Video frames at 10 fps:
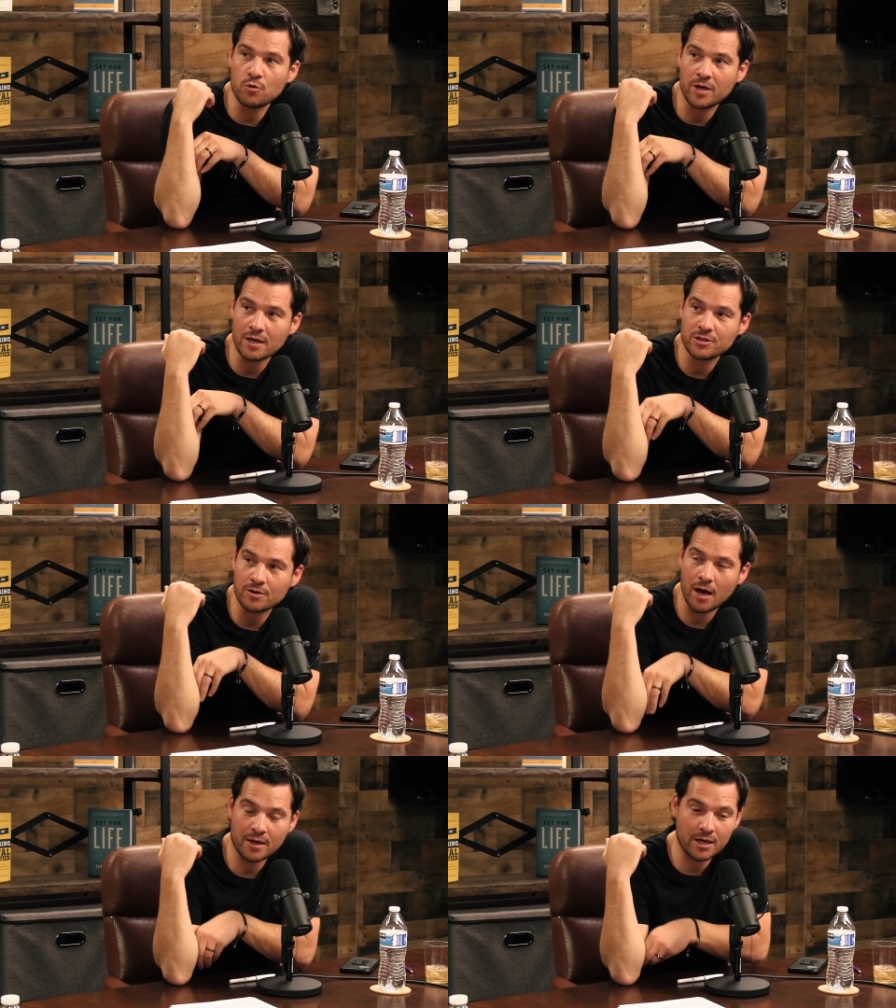out. you get
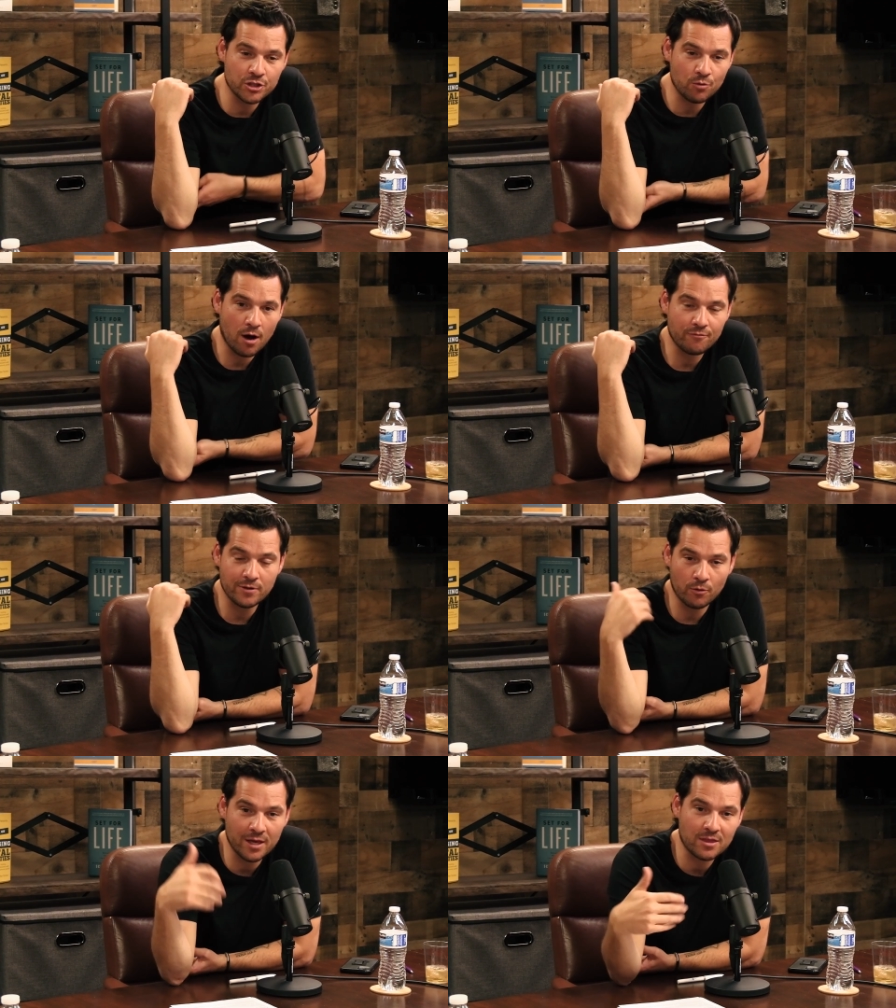you, yeah, get you off,
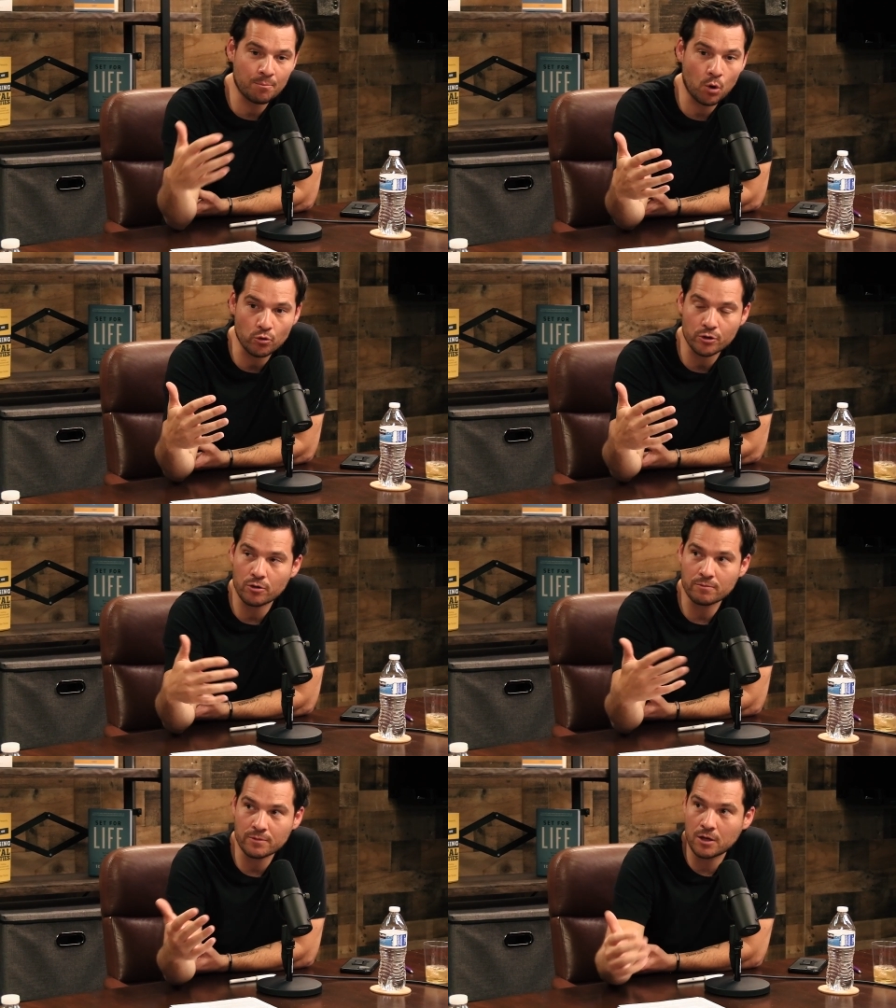you know, get the
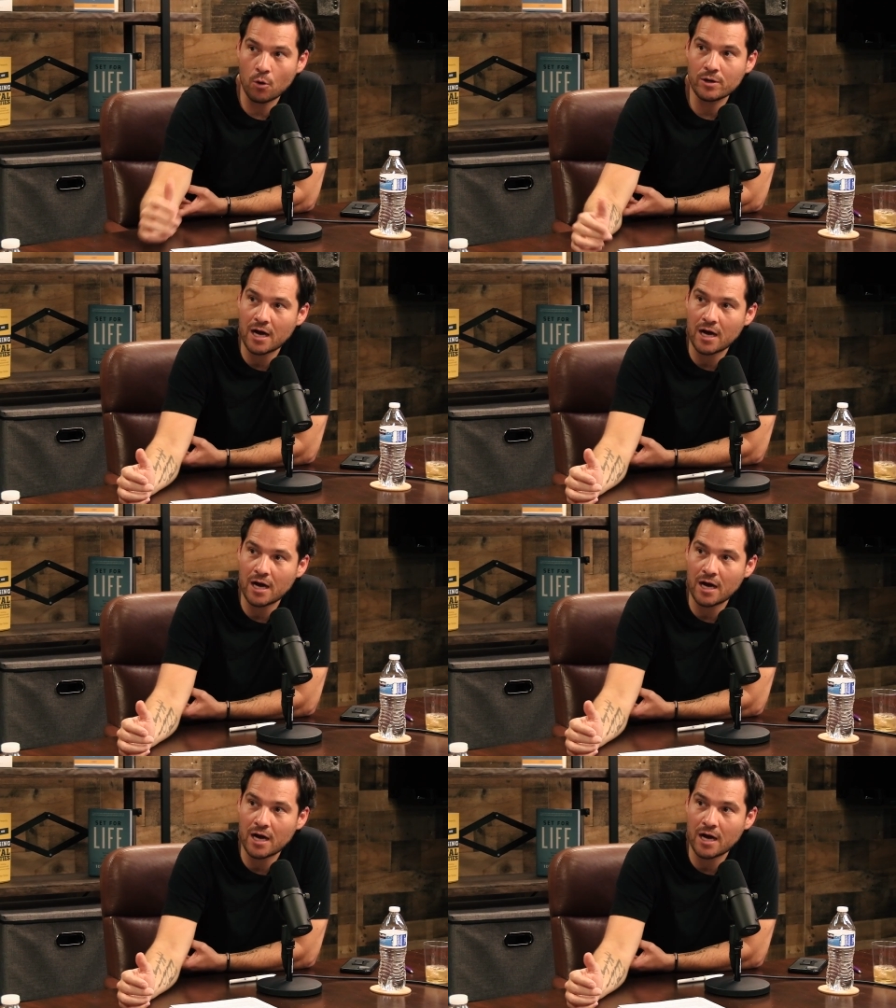boulder going